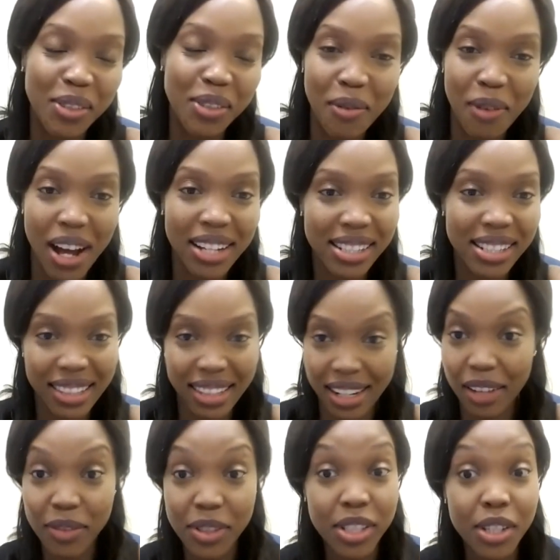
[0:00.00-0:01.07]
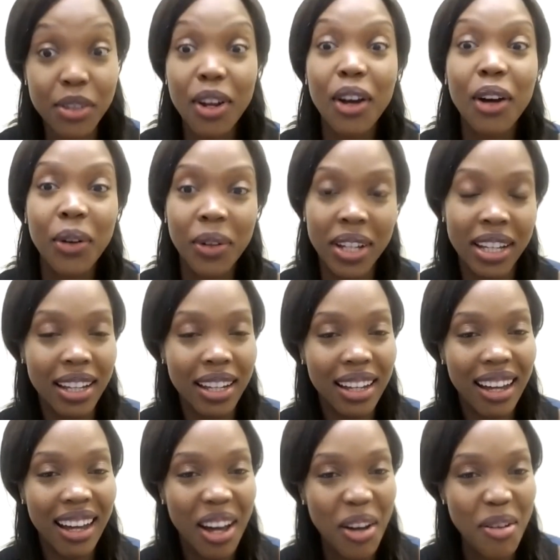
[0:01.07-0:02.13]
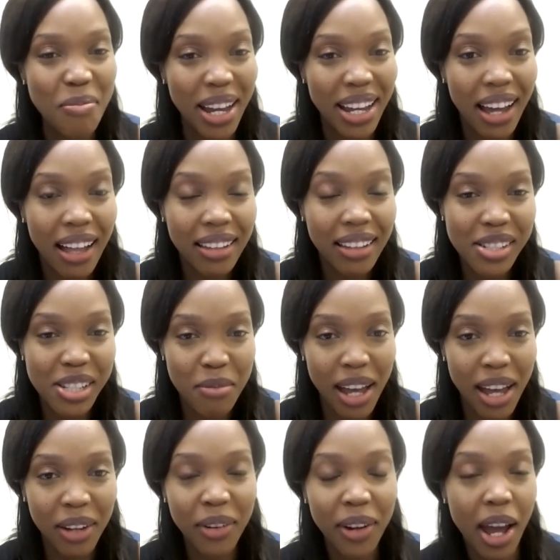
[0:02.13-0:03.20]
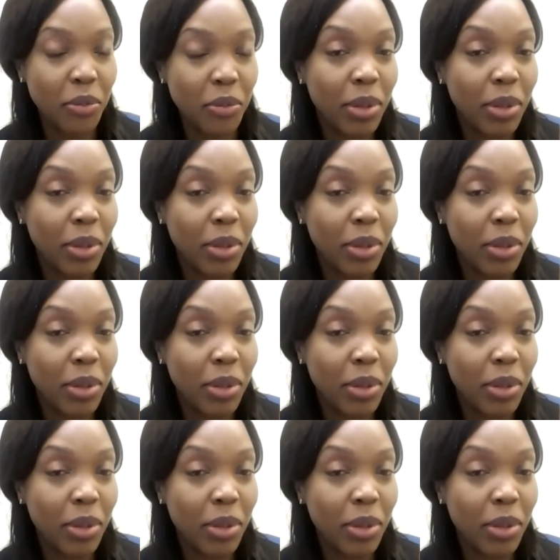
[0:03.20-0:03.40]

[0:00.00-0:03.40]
are watching that have zero biology background.